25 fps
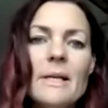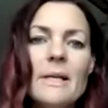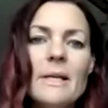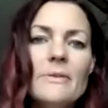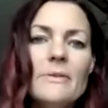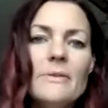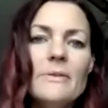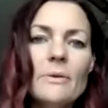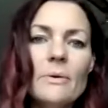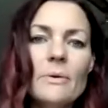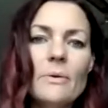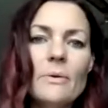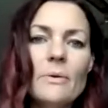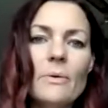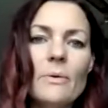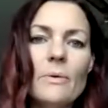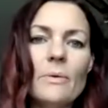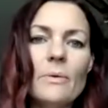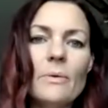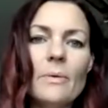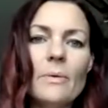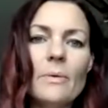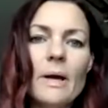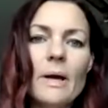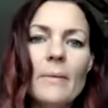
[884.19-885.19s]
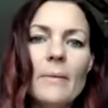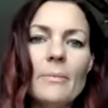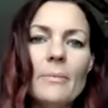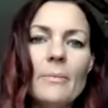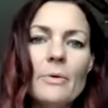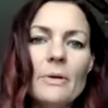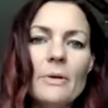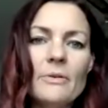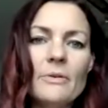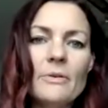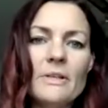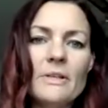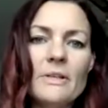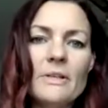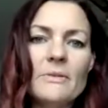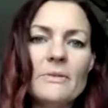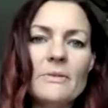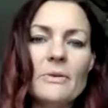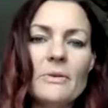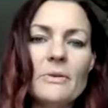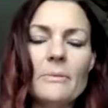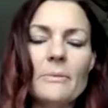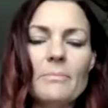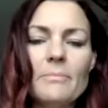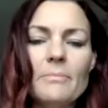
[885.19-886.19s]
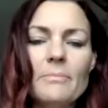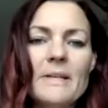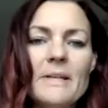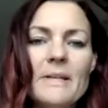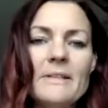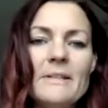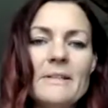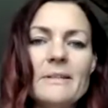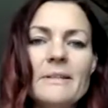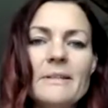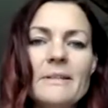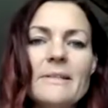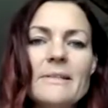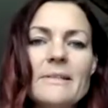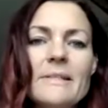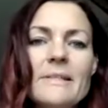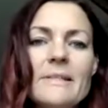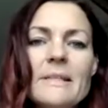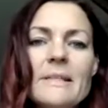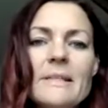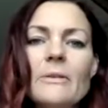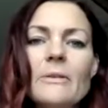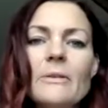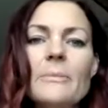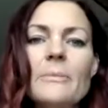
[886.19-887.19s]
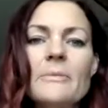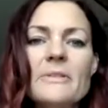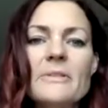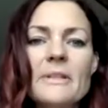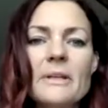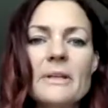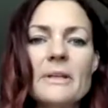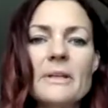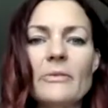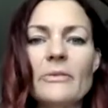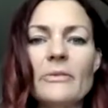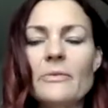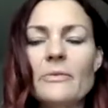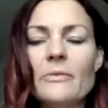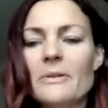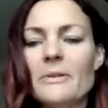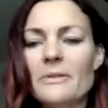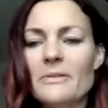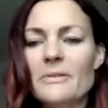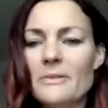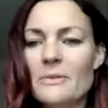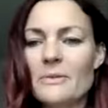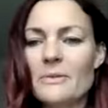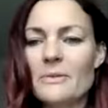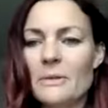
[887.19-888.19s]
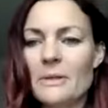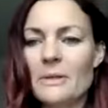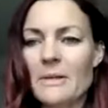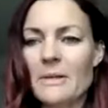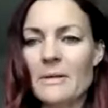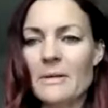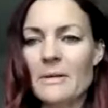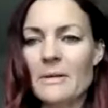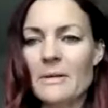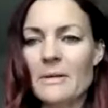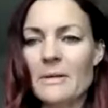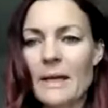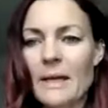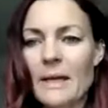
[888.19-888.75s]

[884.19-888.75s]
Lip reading: So queer and trans youth could basically steel themselves for the school year ahead,